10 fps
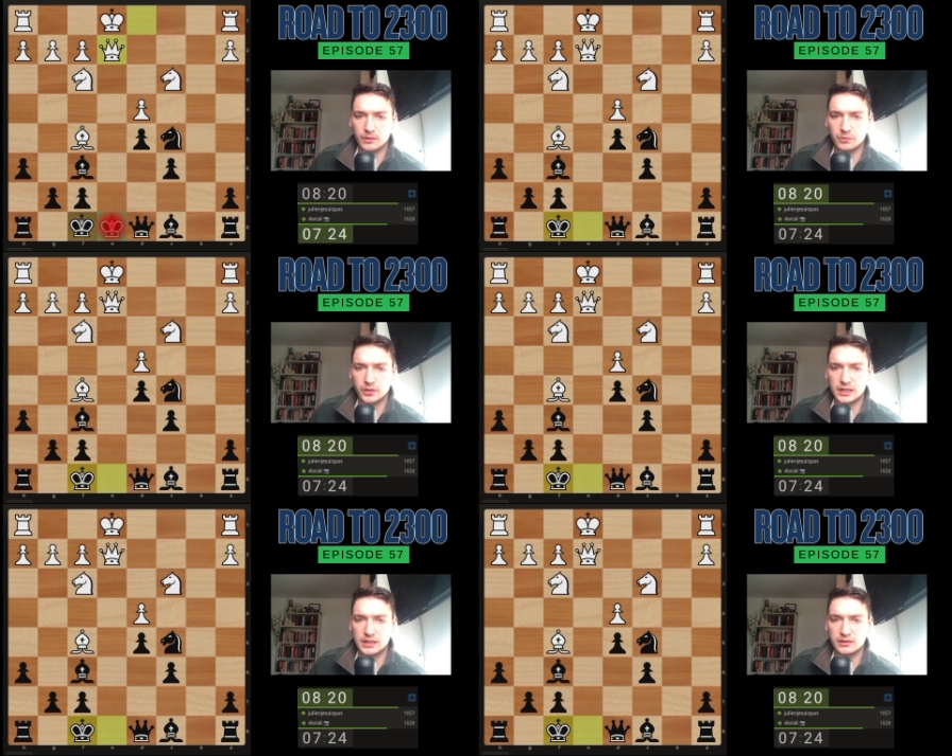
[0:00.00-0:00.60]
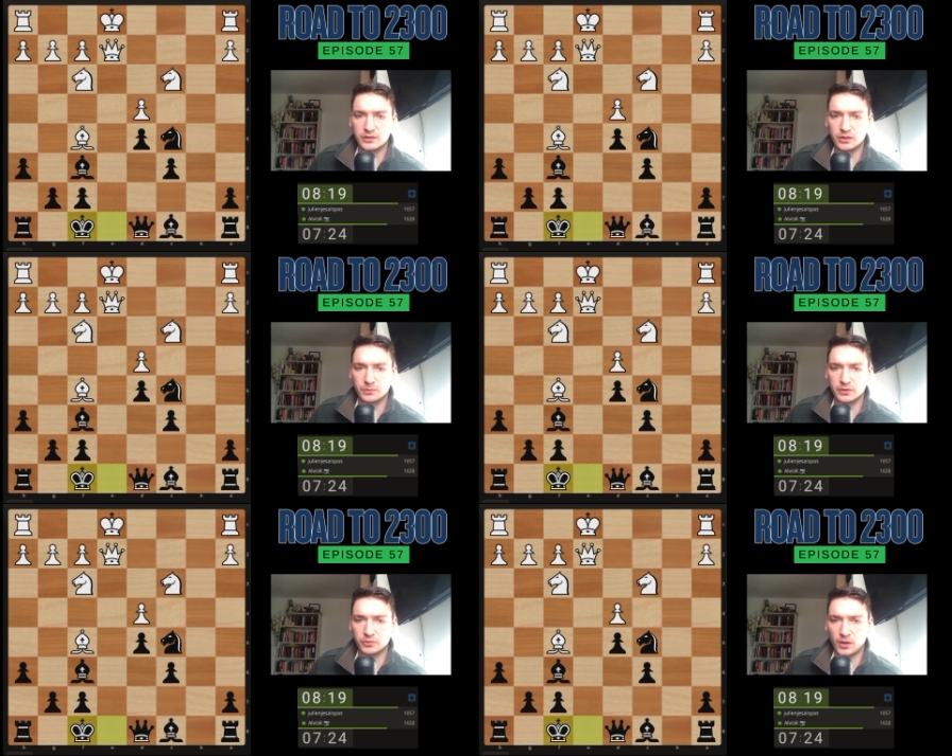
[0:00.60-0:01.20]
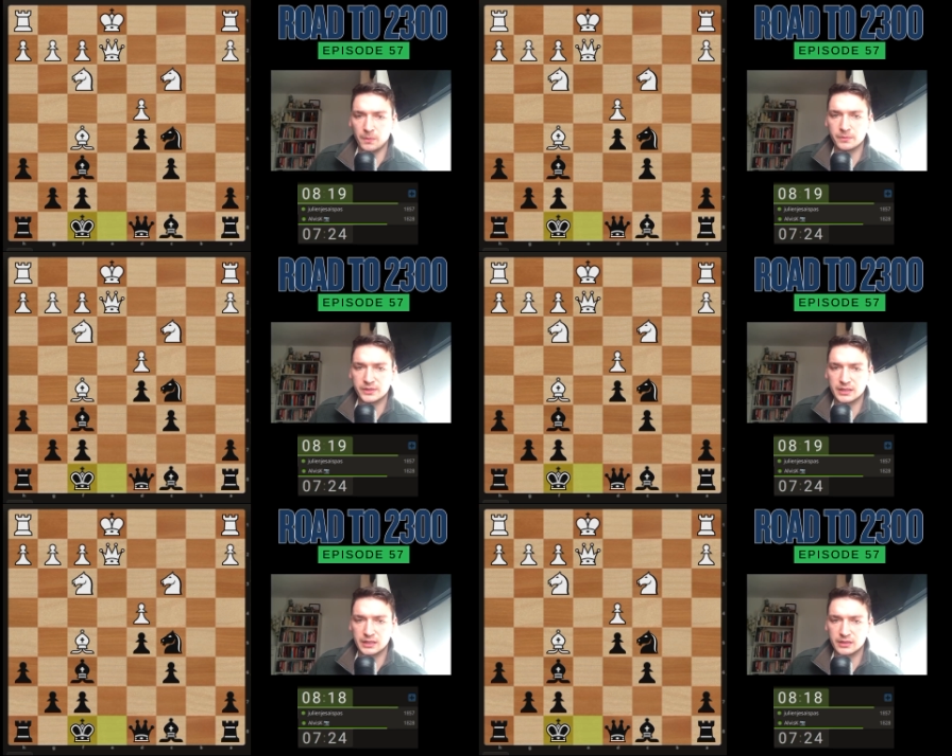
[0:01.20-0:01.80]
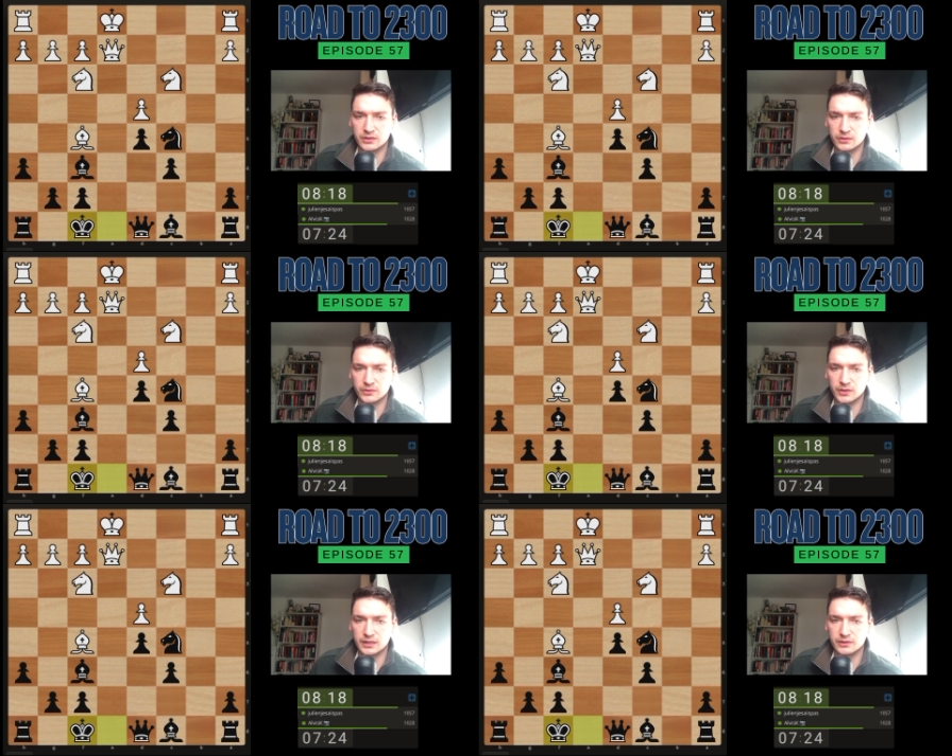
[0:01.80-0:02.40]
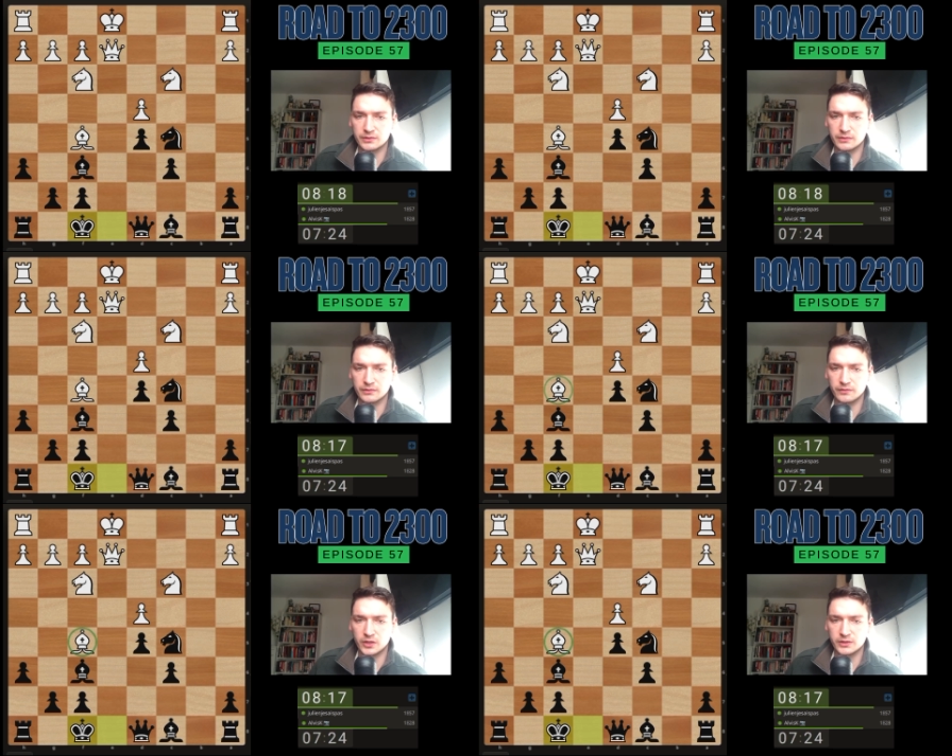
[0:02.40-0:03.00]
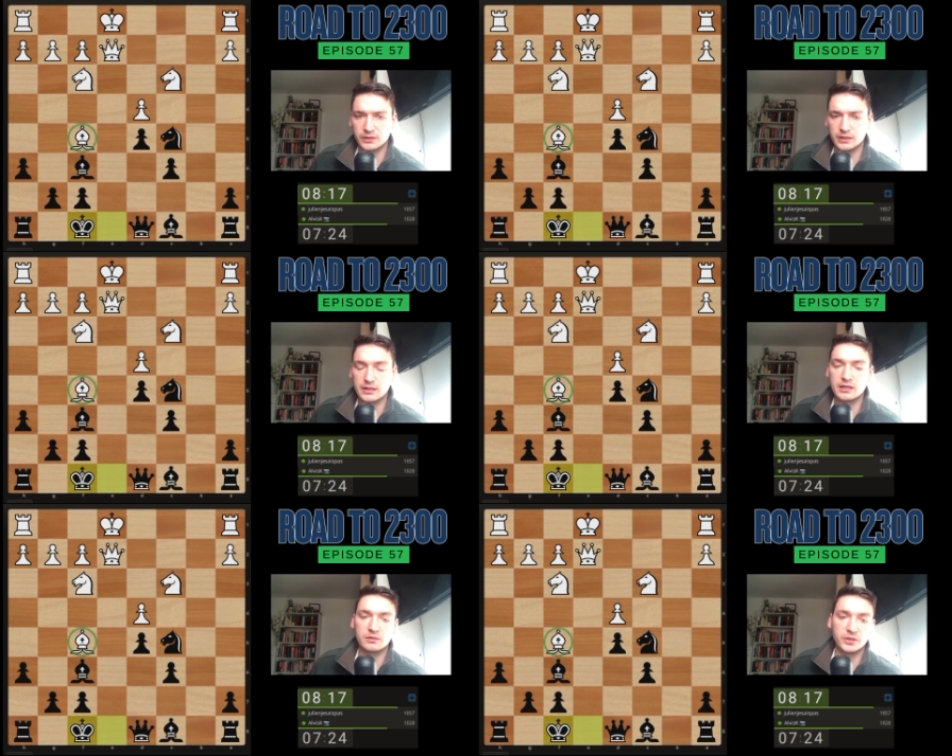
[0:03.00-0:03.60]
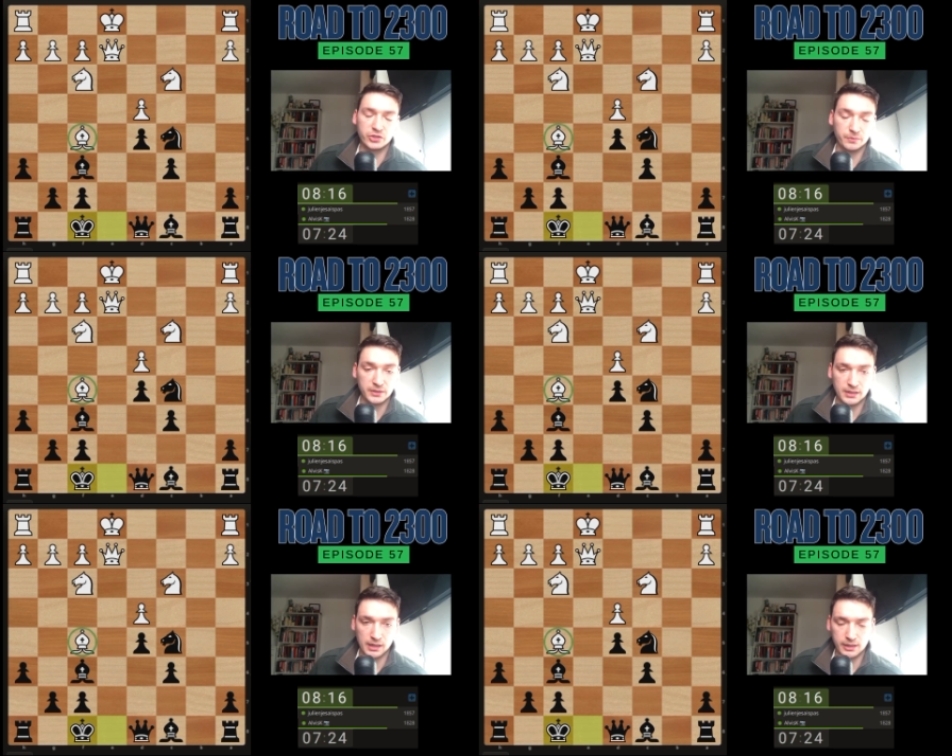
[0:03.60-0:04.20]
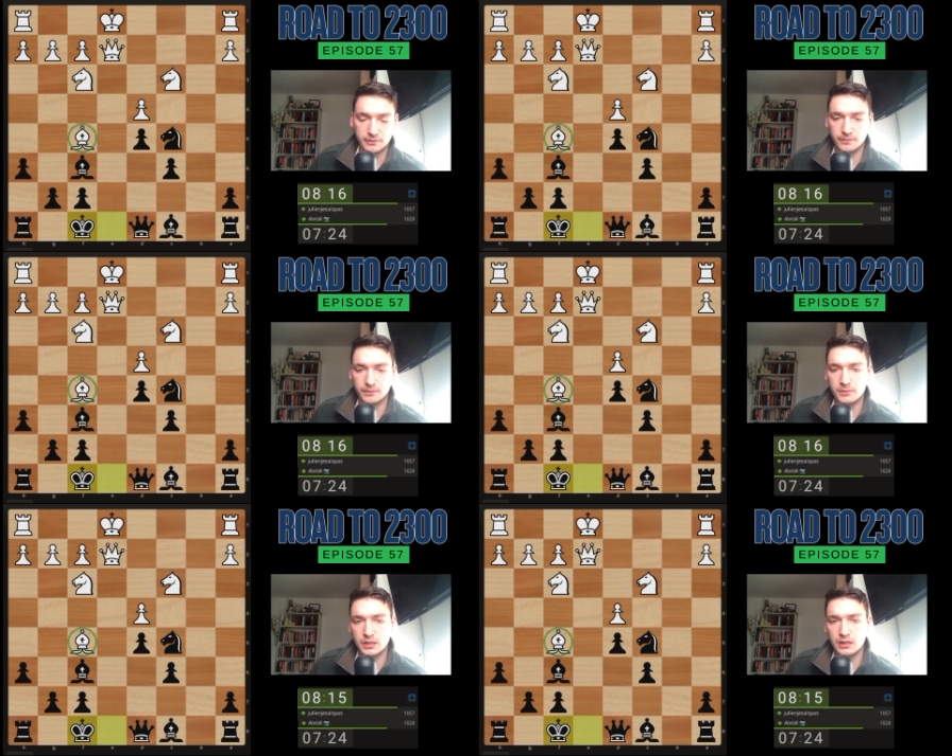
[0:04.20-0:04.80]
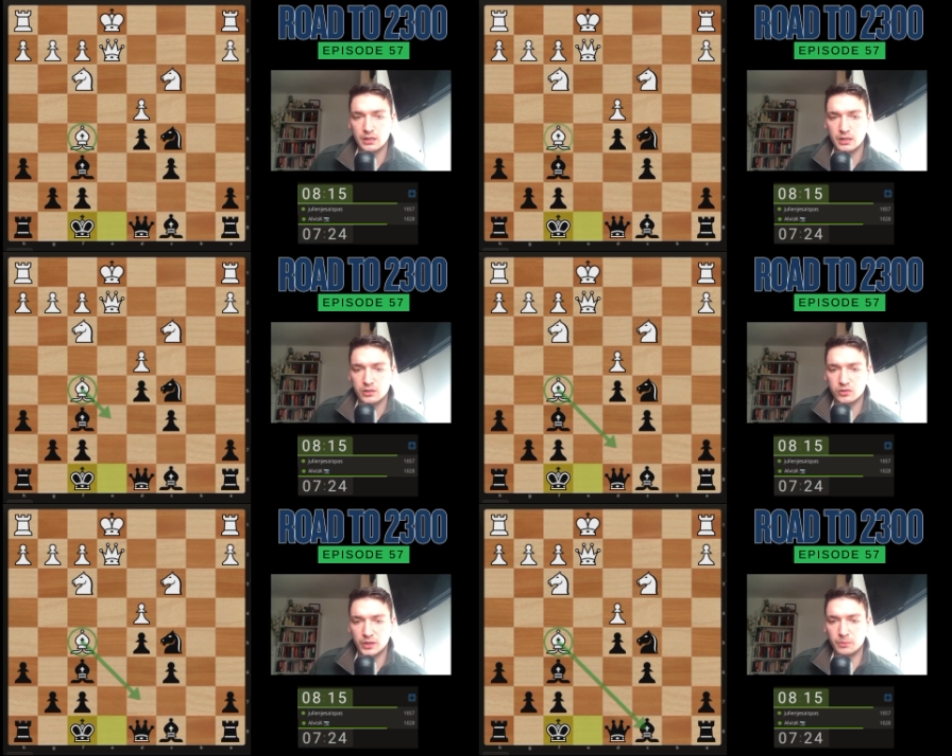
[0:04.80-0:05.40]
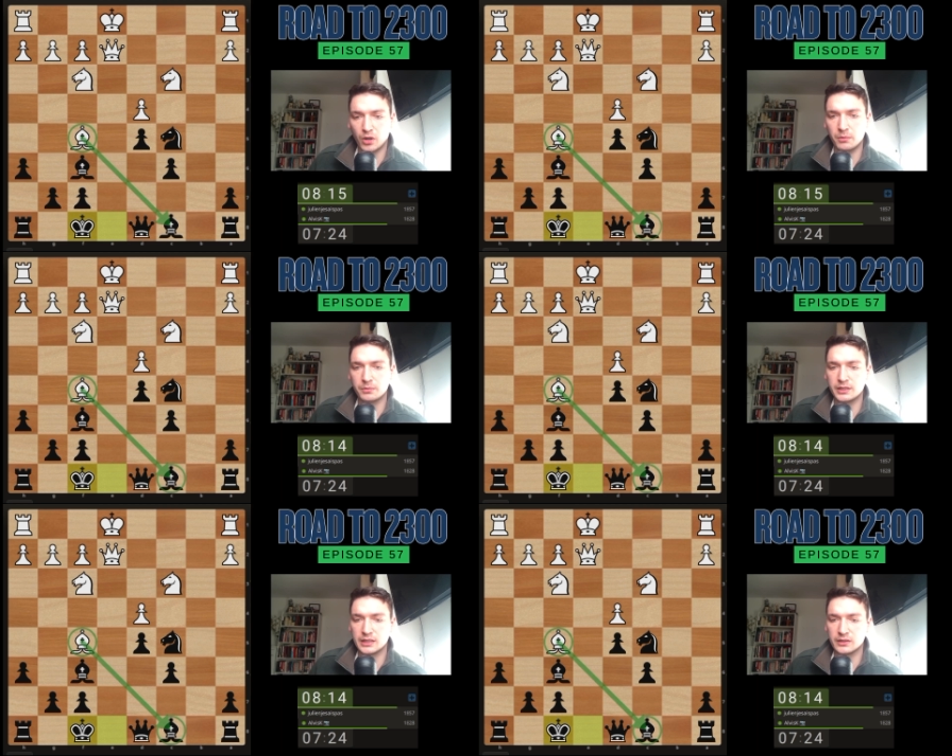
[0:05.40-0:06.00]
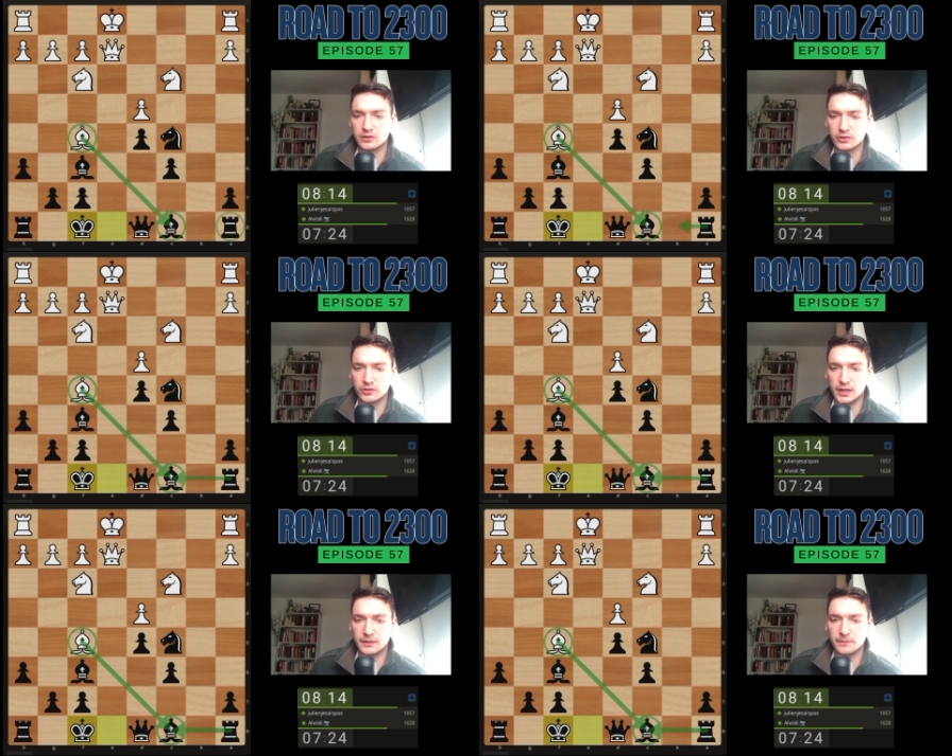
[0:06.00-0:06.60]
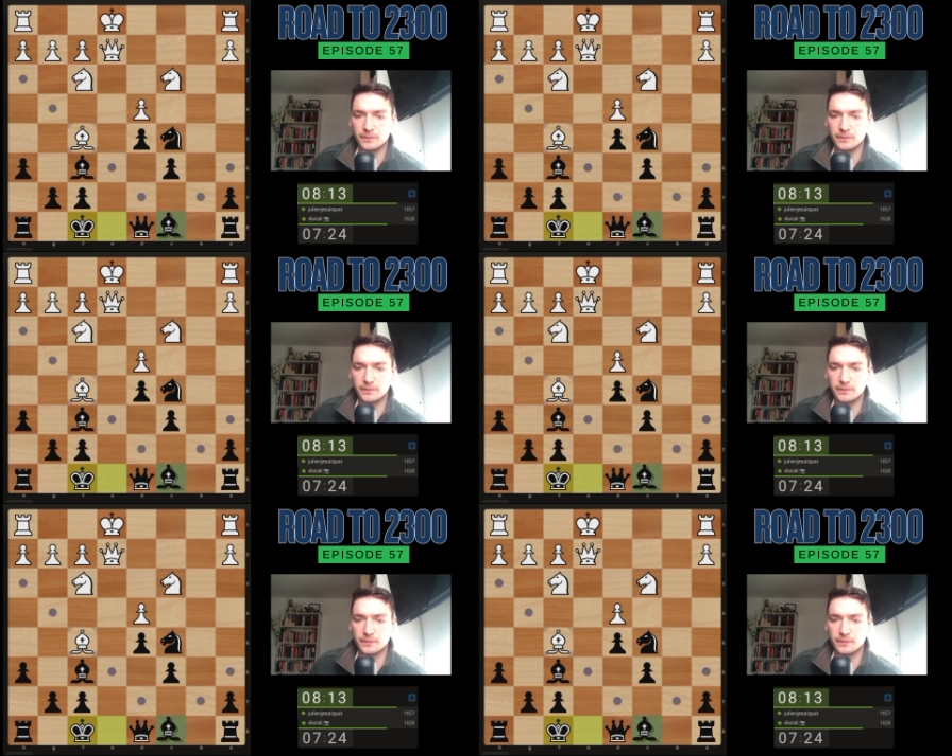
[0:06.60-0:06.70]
but he has a couple of problems he needs to address. First, his bishop is hanging. So he probably needs to trade.